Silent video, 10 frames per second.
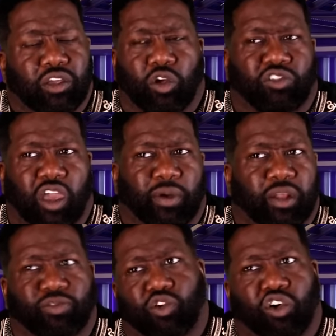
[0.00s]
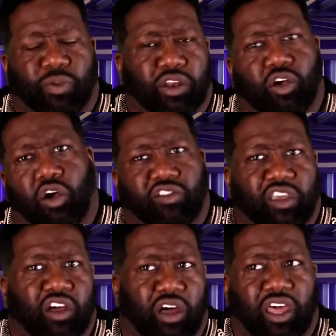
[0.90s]
you don't tell about them stories about the
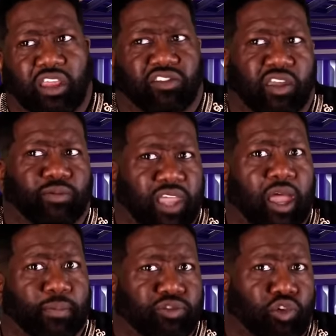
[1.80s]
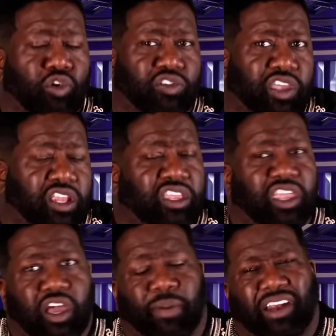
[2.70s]
cartel, how that sometimes tourists are getting
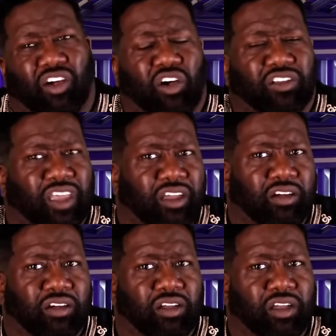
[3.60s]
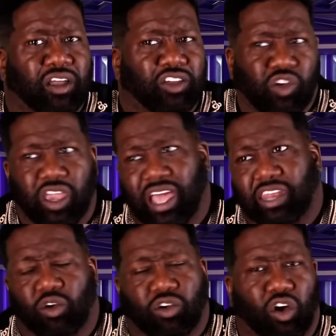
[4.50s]
killed by the cartel. You ain't
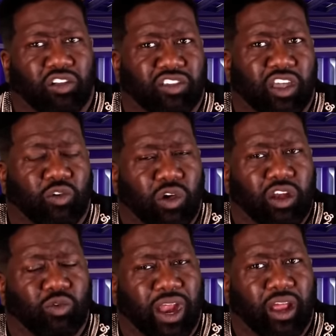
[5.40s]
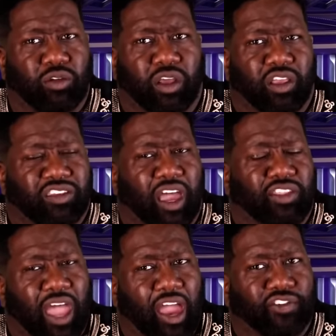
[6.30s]
got no cartel running around
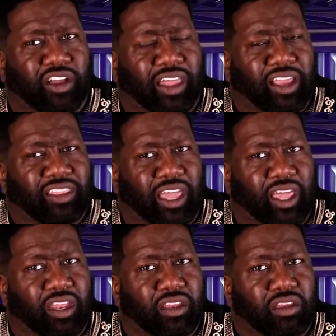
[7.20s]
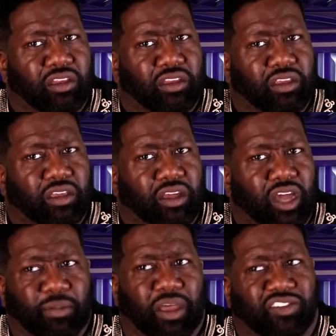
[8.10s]
South Africa like that.
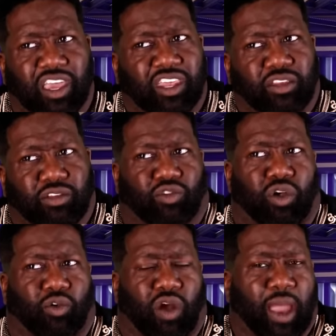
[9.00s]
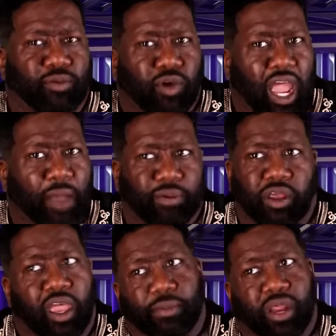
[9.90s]
I'm not saying crime don't happen,
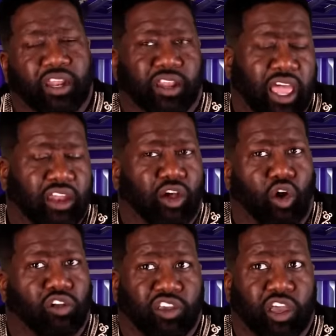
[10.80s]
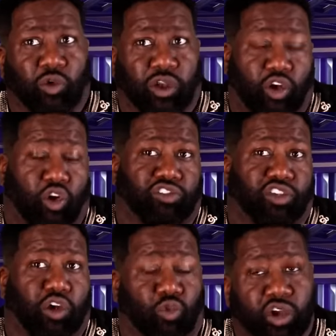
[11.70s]
but they ain't had the cartel where the
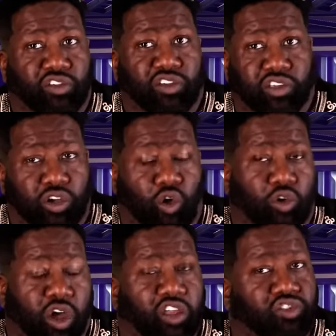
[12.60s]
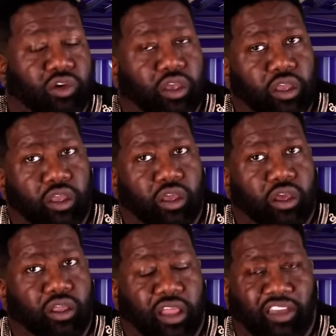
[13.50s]
cartel runs the whole country.
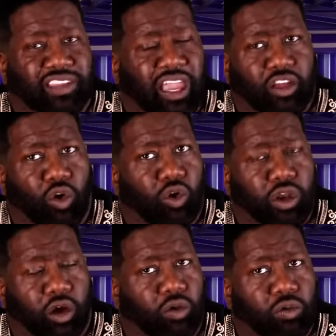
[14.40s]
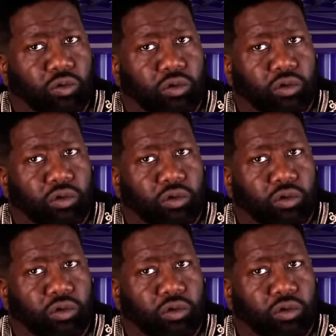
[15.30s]
That's not going on.